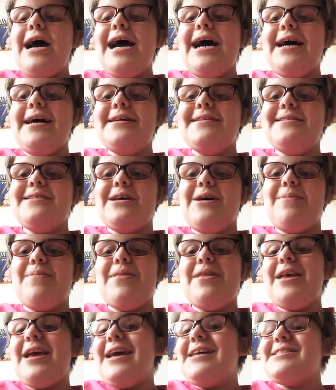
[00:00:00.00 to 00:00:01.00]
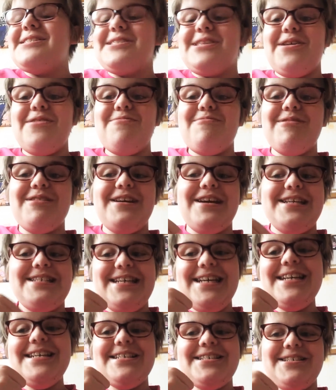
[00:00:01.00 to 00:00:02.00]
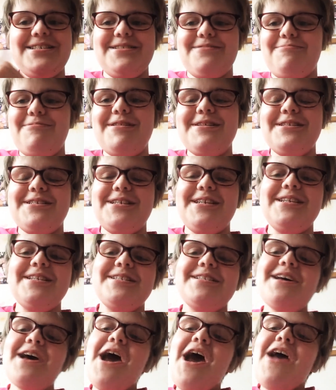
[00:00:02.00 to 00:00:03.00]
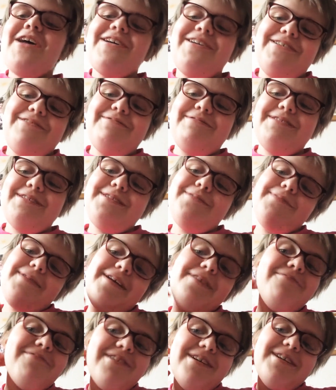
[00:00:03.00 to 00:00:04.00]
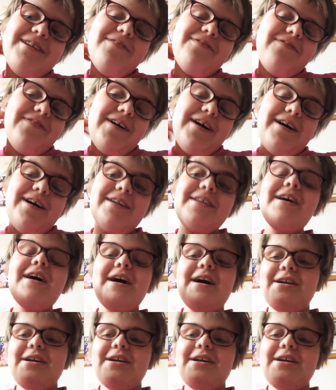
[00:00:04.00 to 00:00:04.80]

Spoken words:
And you get to soak one of your teachers, which is going to be really fun.